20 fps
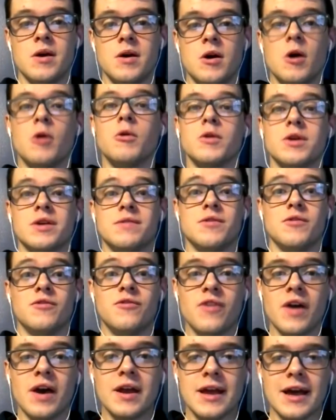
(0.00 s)
We'll give you
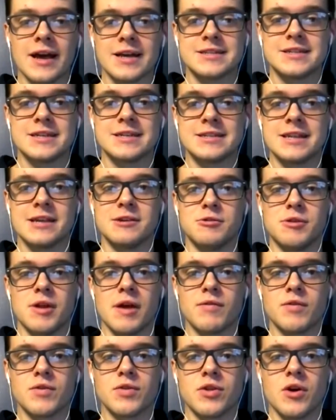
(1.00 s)
fan access that you
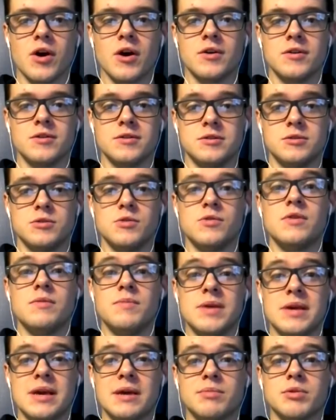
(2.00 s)
never thought you'd
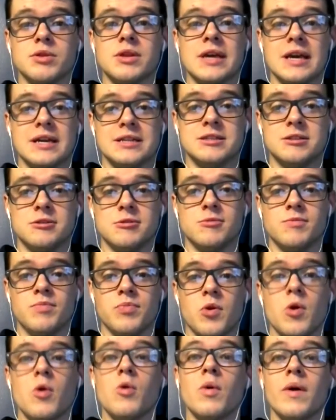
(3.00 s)
be able to get to.
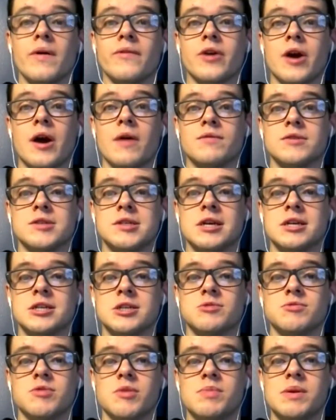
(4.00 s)
We'll have
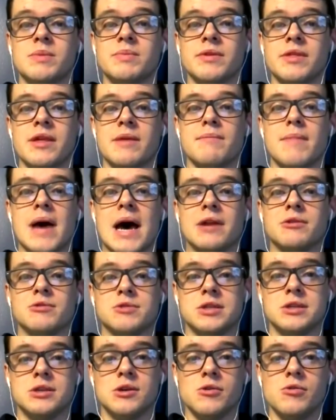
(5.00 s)
conversations with people that matter
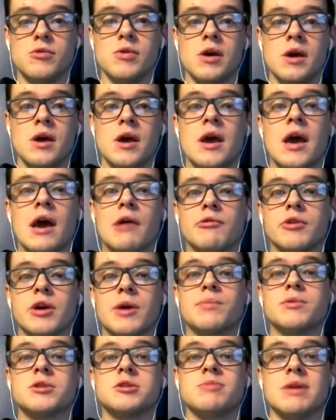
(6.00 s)
to you, and we'll get
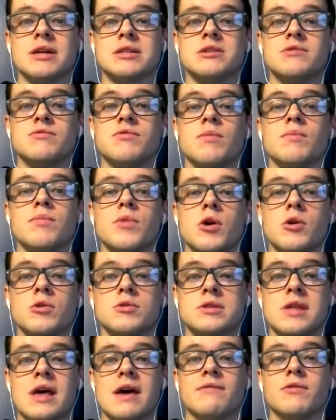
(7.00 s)
perspective from those
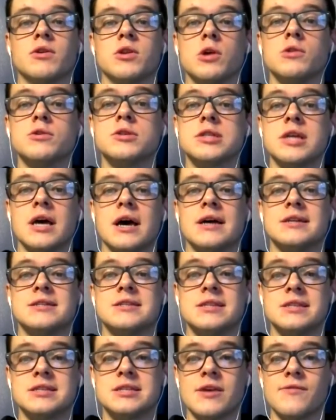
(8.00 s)
that have close ties to
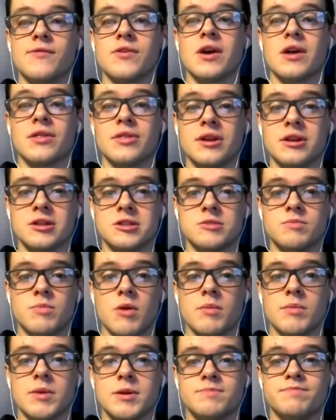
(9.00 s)
the Suffolk Athletics
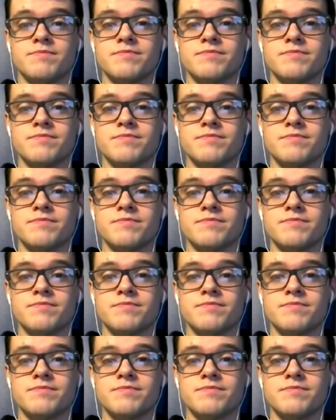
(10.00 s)
Department.